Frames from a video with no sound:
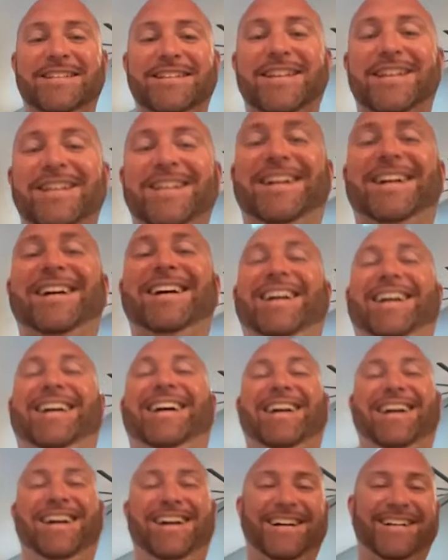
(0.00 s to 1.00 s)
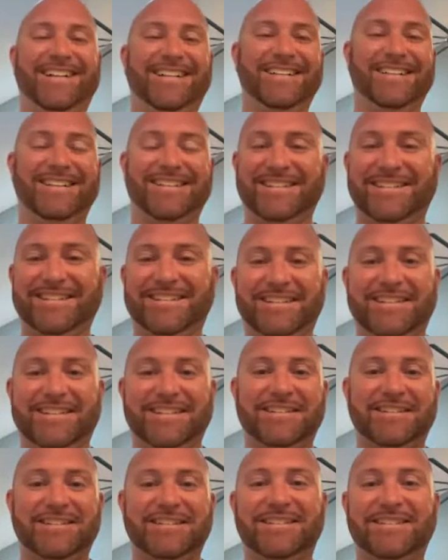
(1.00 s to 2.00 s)

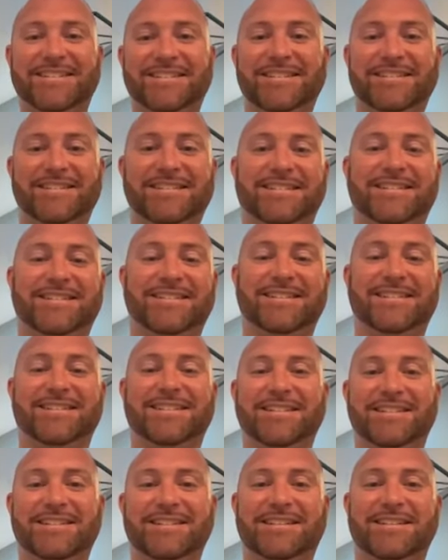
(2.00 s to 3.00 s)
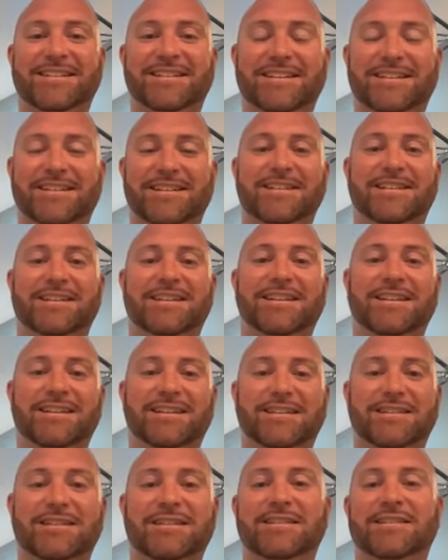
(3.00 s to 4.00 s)

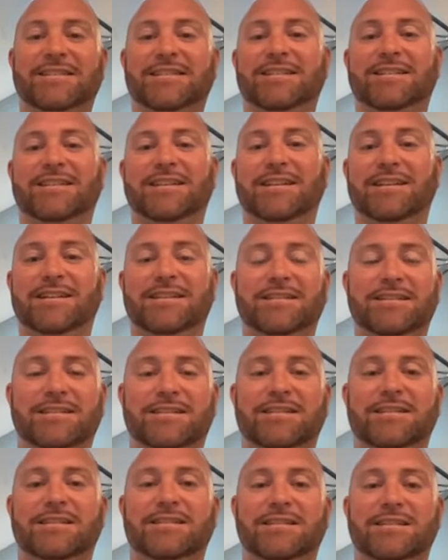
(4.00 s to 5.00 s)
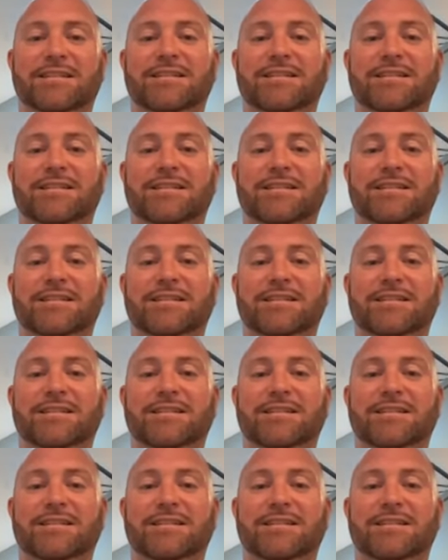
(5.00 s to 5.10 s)
This person isn't speaking.